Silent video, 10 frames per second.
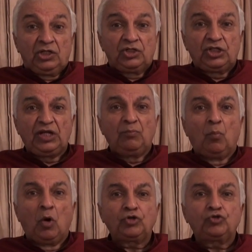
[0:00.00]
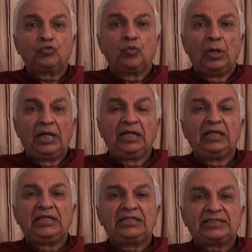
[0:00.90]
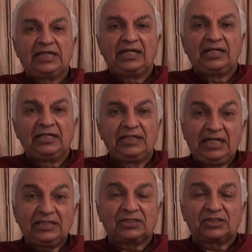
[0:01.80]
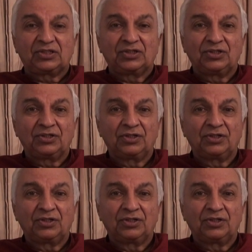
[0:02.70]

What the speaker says: She most willingly said, yes,